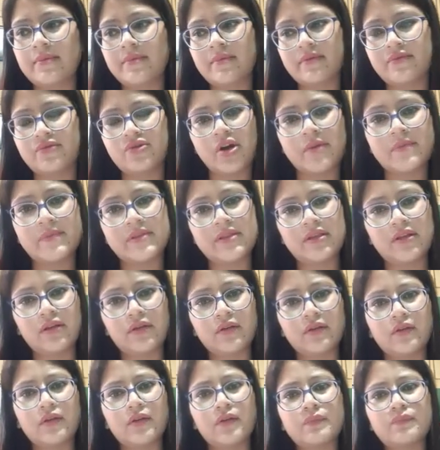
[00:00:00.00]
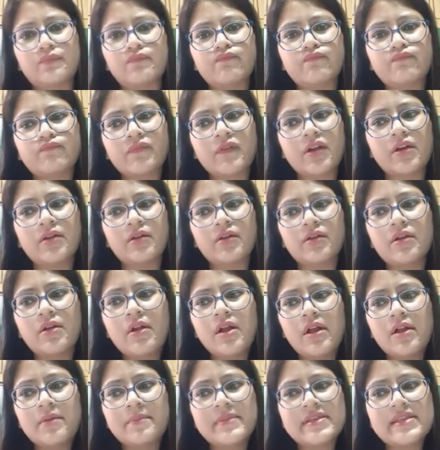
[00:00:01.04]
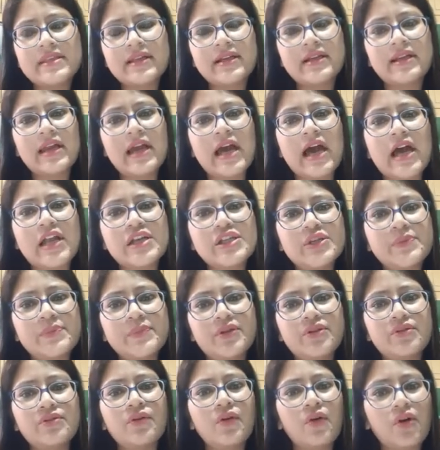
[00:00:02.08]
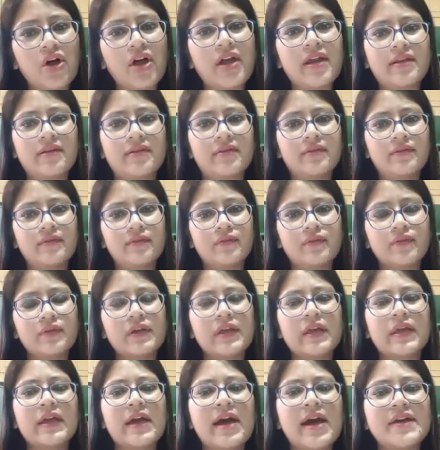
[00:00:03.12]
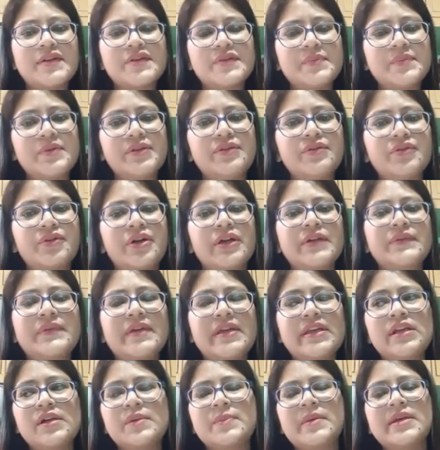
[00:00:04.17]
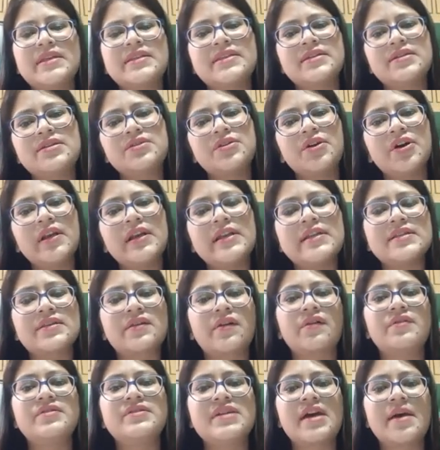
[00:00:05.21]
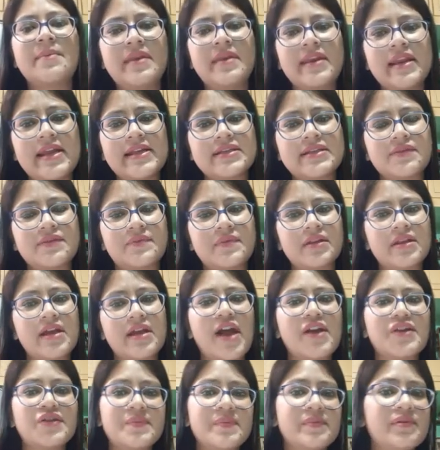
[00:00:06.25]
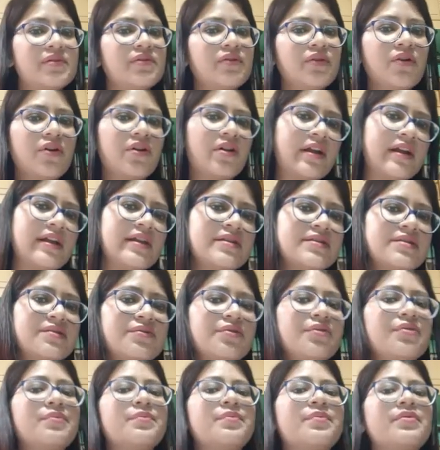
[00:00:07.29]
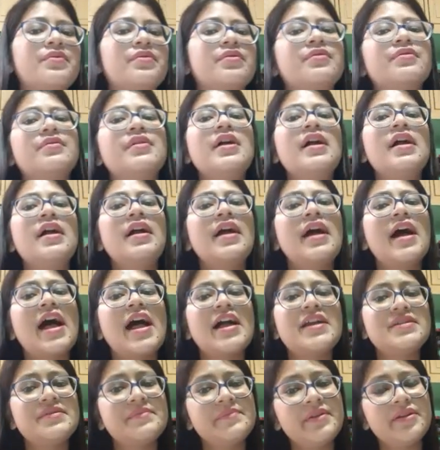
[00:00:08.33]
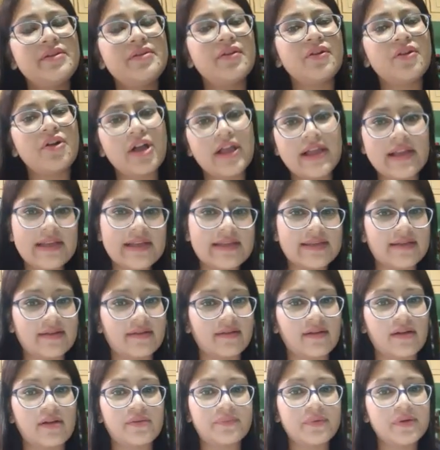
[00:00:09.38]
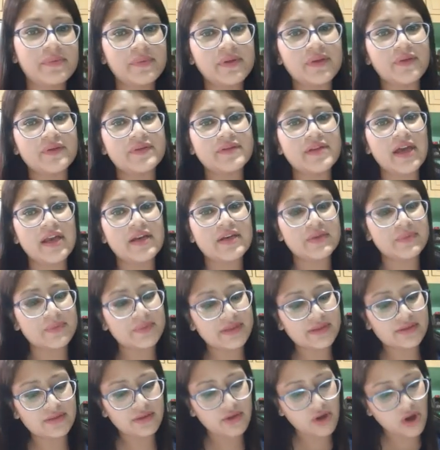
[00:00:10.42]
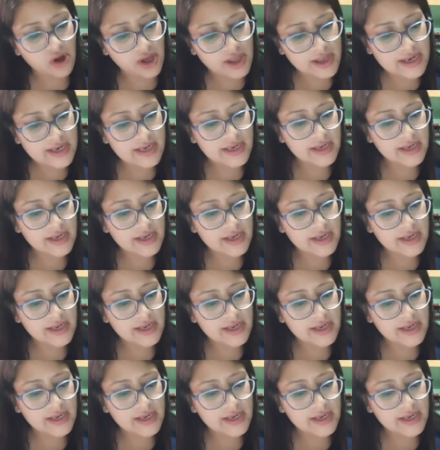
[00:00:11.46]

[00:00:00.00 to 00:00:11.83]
dropsy, basically arginine oil. Okay, arginine oil. When a mustard oil is contaminated with arginine oil, so arginine oil is the culprit, because arginine oil